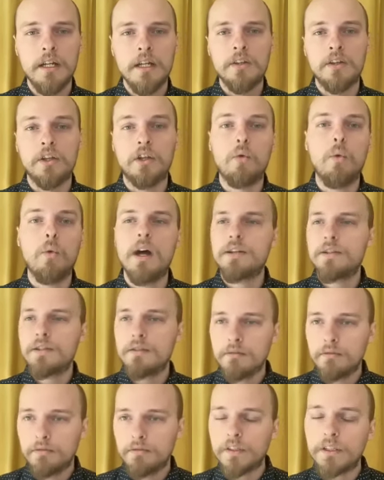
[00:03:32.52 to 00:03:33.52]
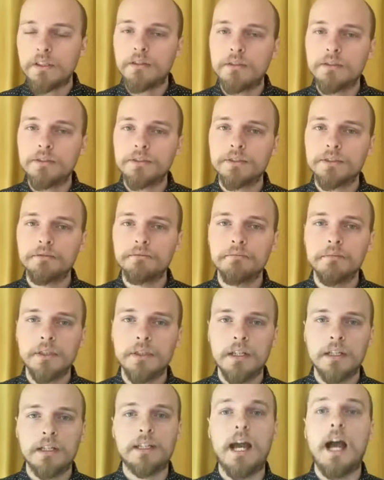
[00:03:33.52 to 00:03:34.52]
the quantum field,
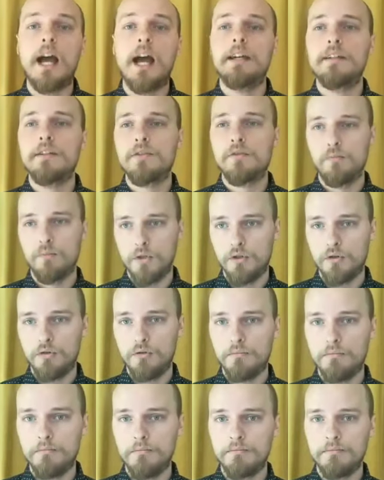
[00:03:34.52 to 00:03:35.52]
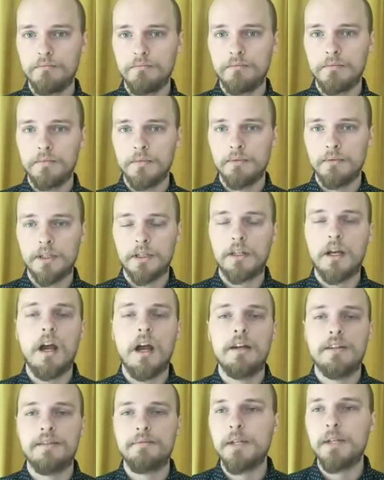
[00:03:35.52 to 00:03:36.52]
Gaia's womb, the
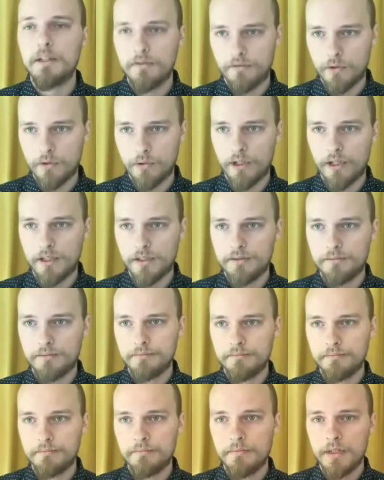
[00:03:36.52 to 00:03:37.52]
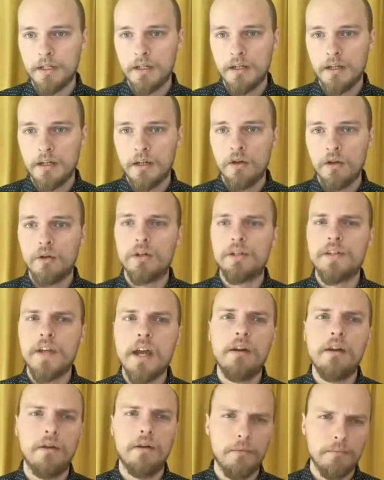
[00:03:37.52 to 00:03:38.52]
cosmic void, or
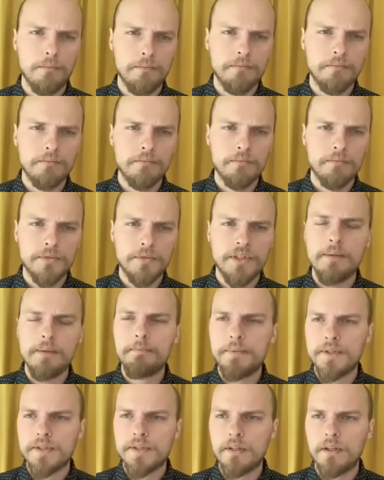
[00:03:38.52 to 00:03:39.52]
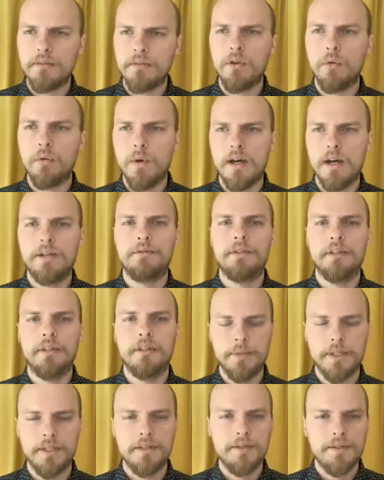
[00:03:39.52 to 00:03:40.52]
Tehom, depths of the watery
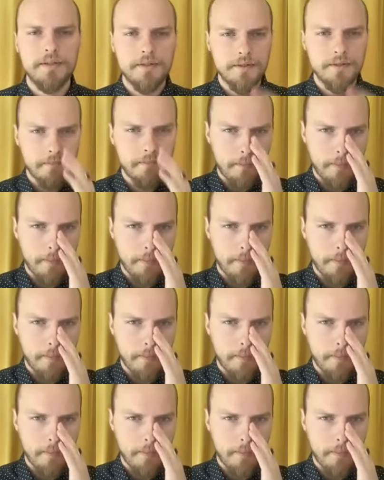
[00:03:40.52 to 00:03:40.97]
abyss.